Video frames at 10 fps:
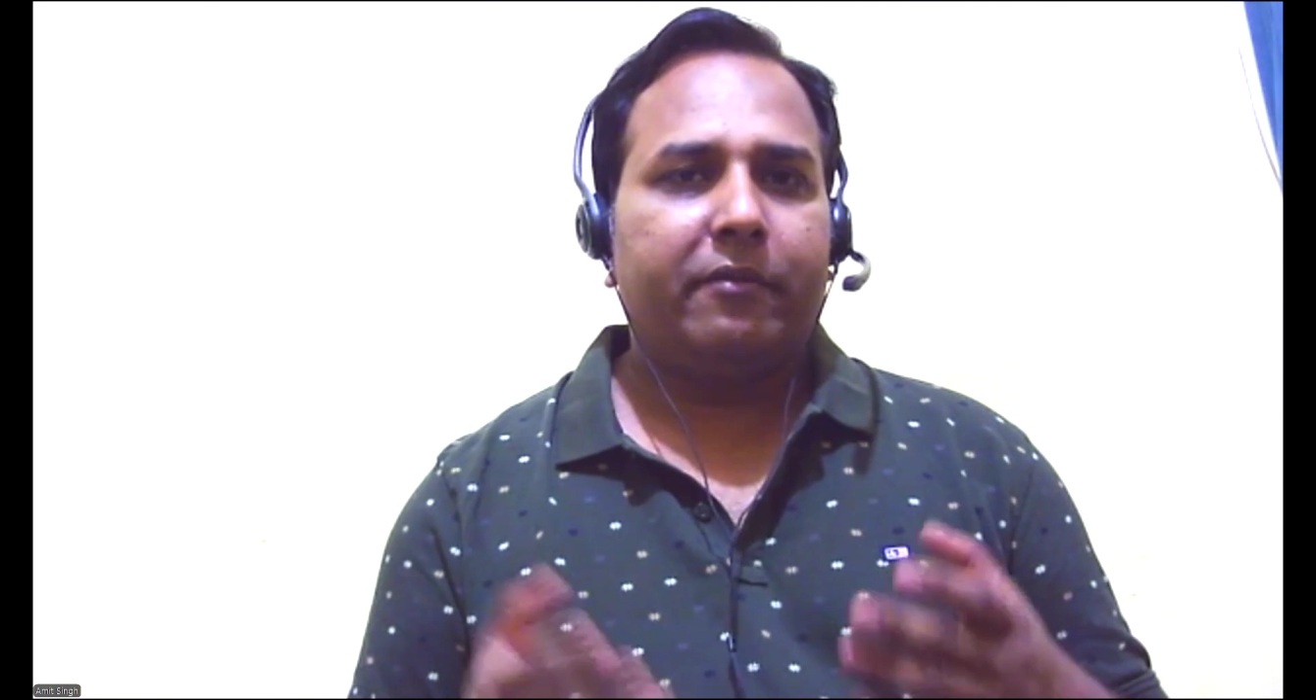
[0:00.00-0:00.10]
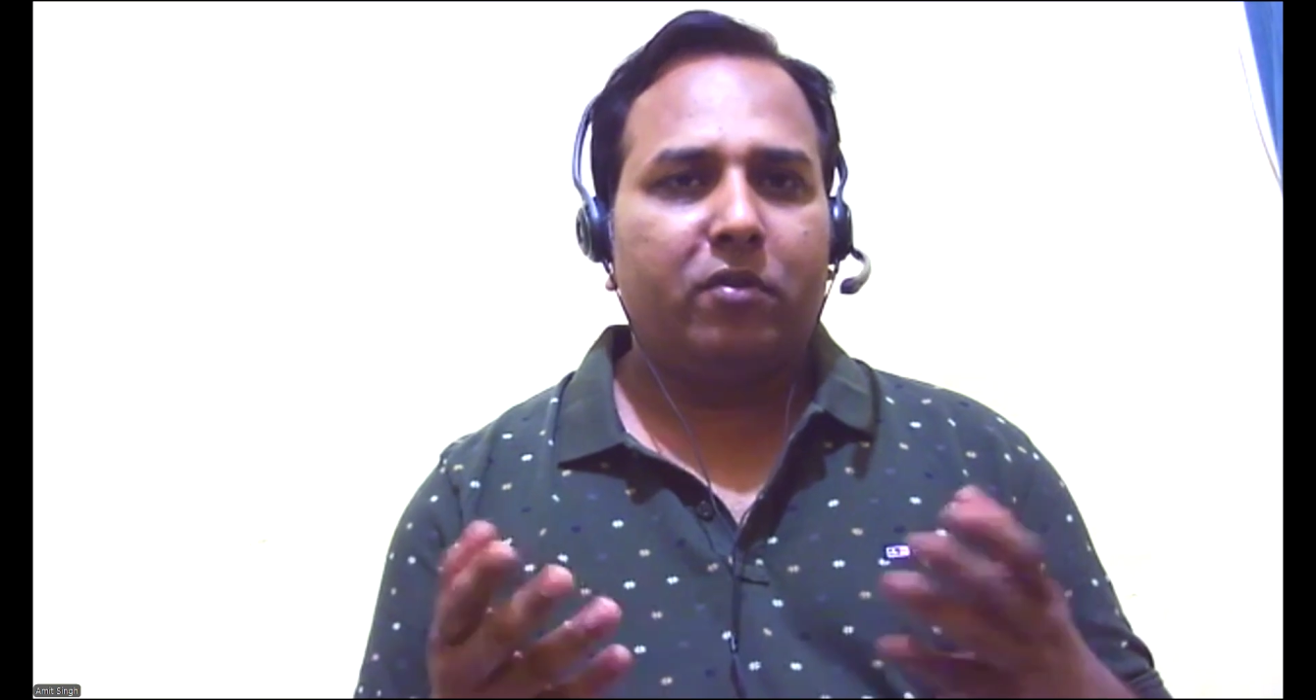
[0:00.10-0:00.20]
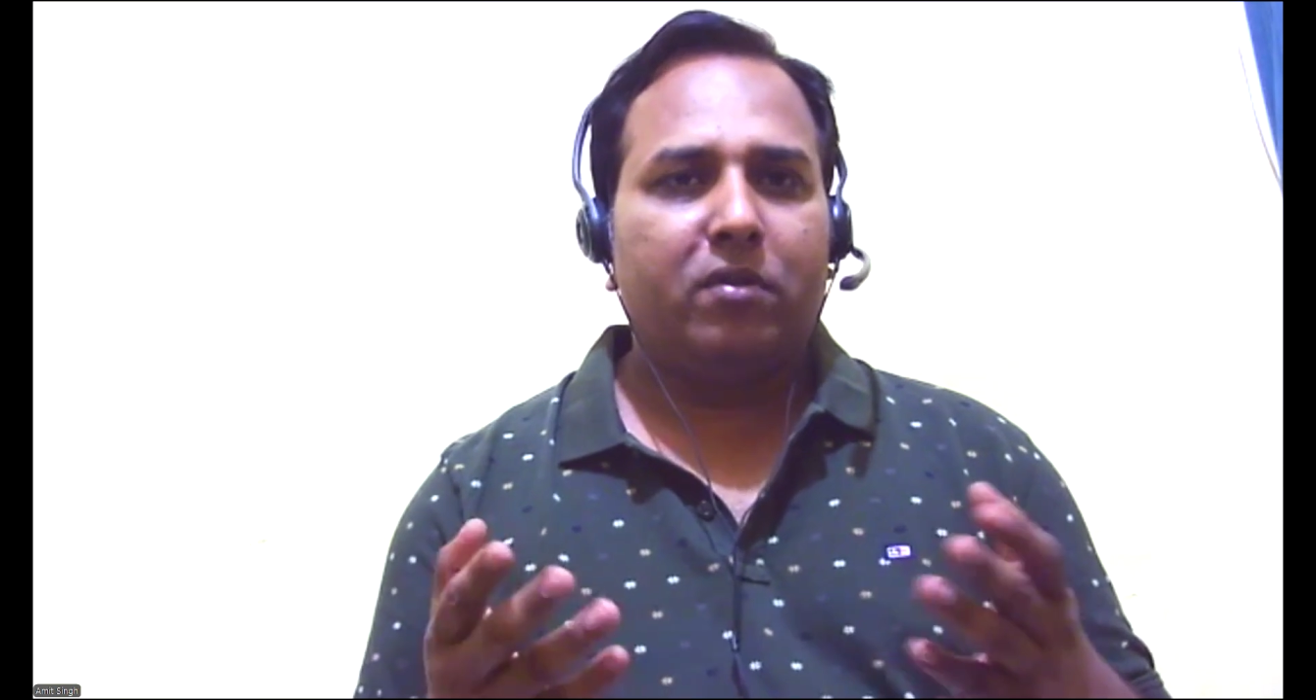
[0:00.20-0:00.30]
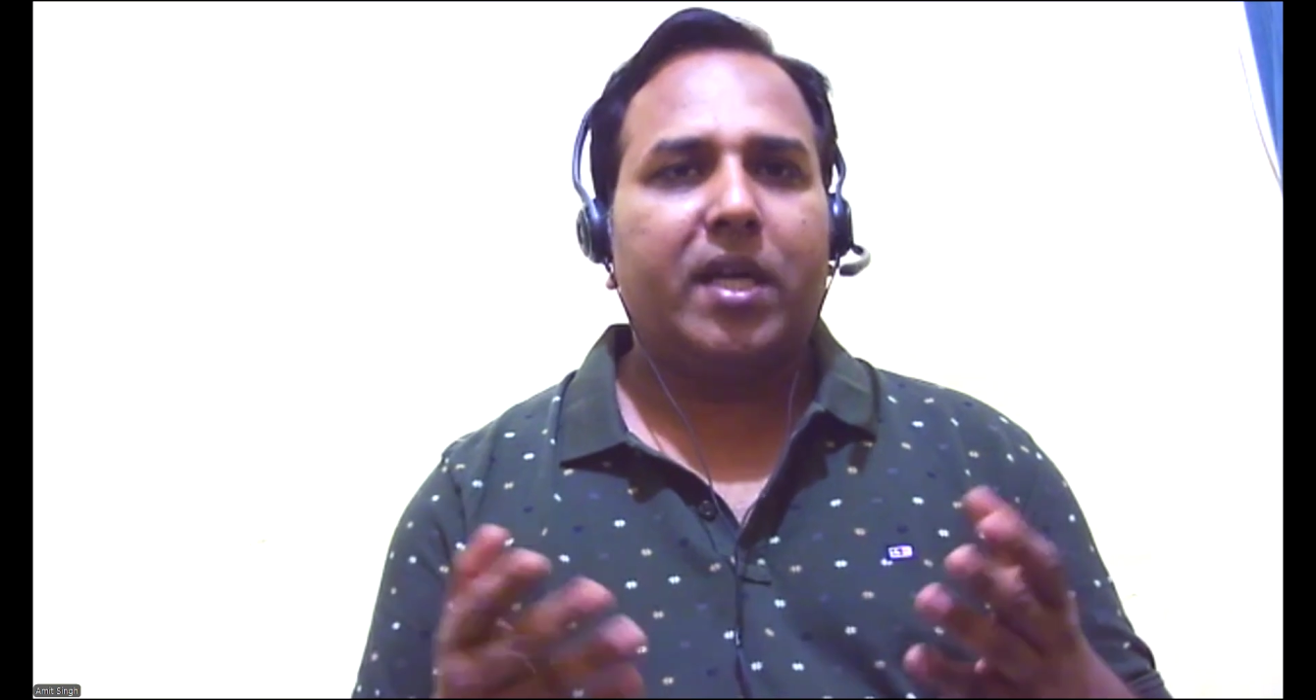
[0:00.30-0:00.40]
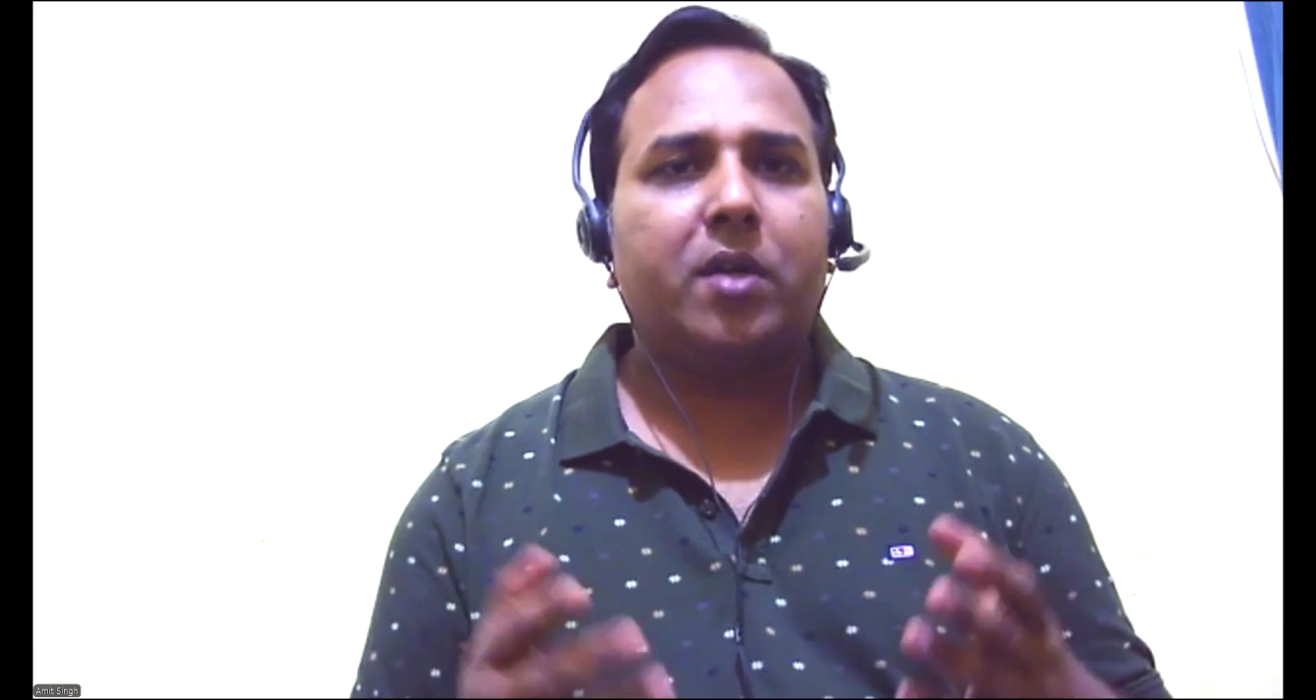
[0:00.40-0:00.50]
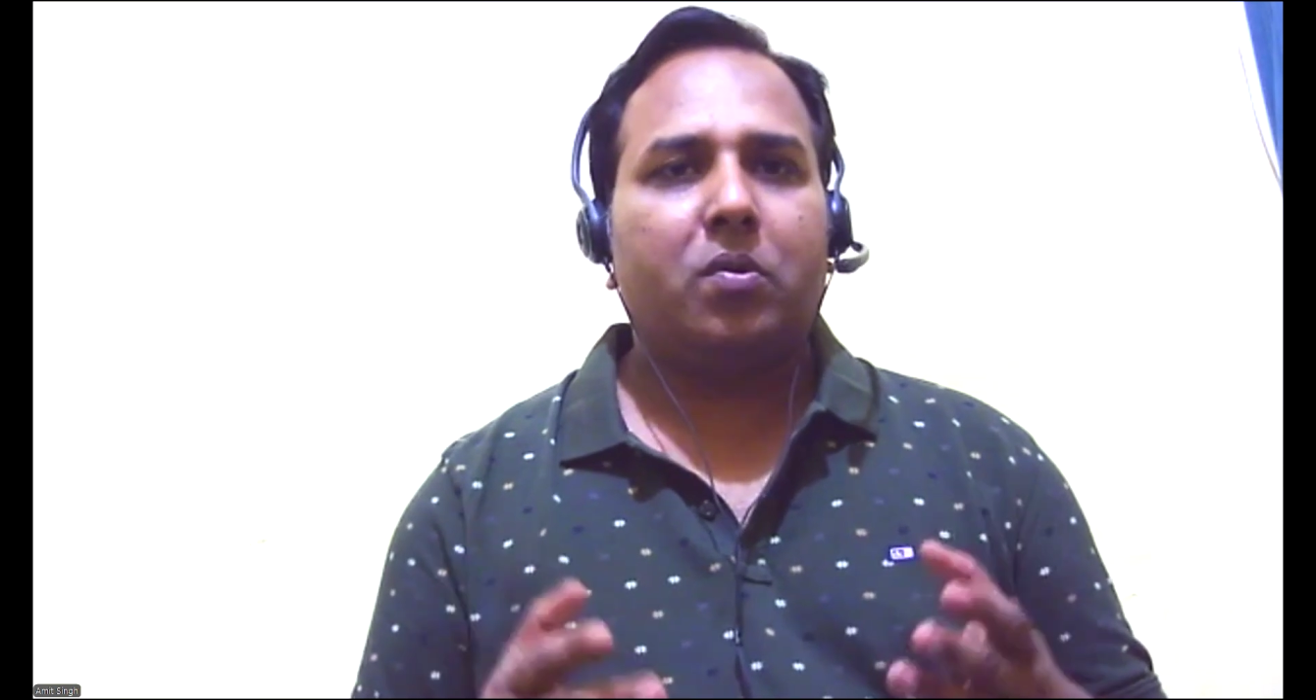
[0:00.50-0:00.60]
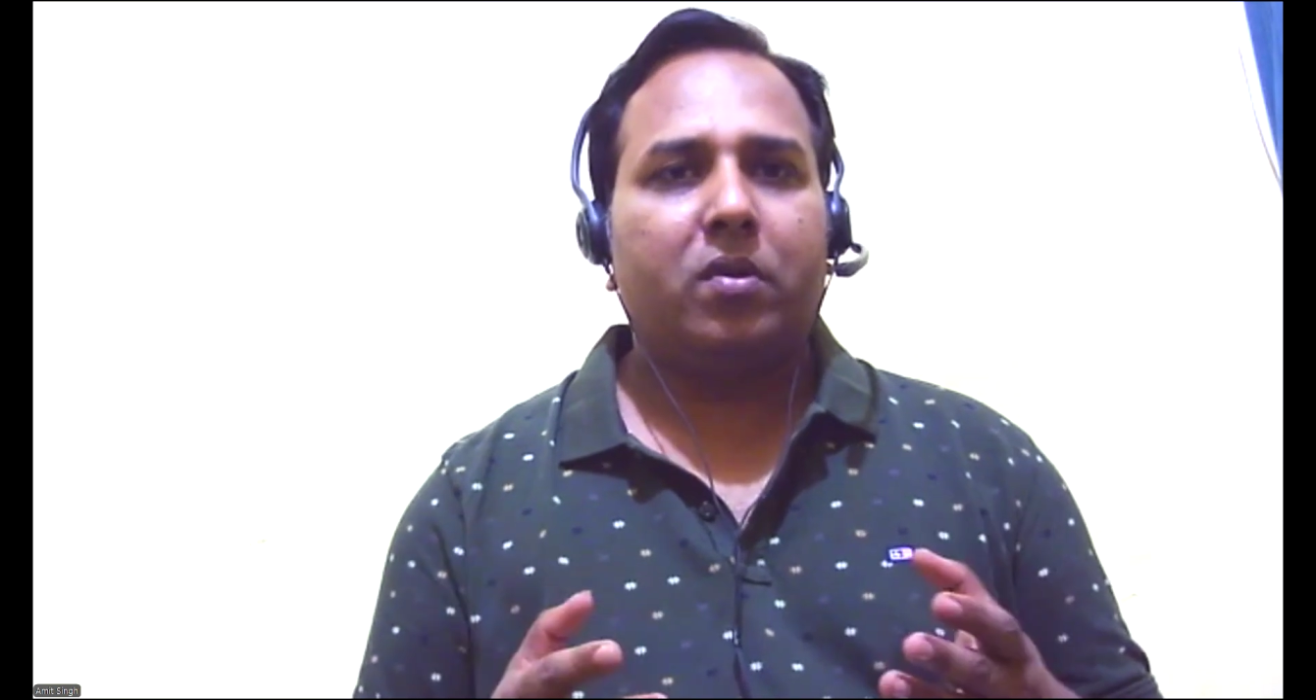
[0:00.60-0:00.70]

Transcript: reviewing our